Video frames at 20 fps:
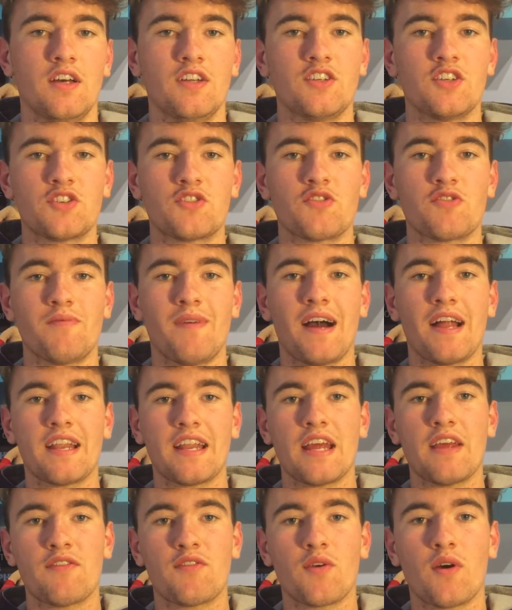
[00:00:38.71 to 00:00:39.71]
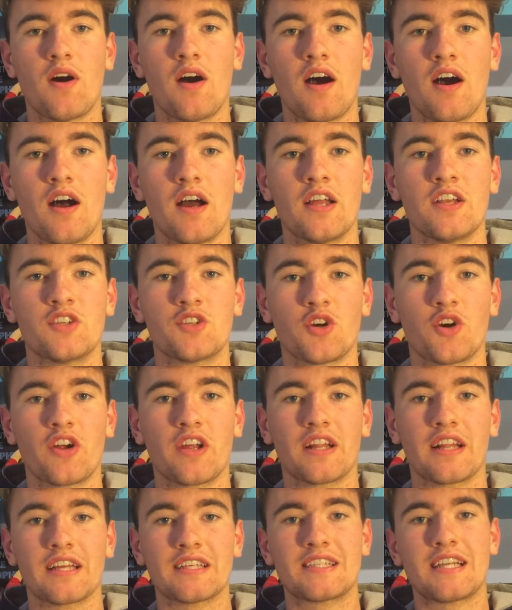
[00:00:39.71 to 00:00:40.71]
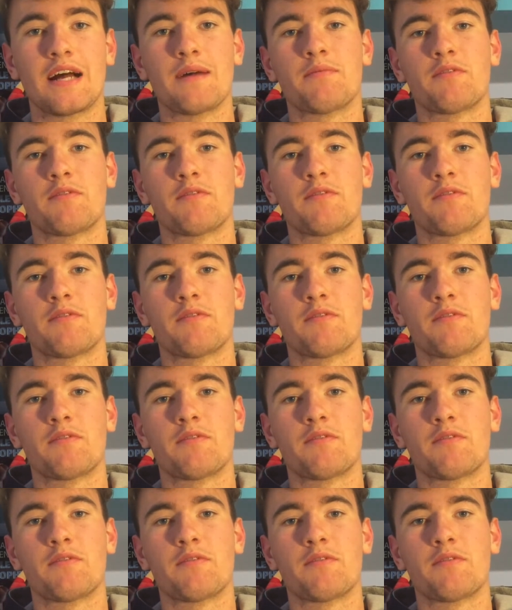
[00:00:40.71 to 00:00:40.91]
Just a reminder, if you are enjoying this type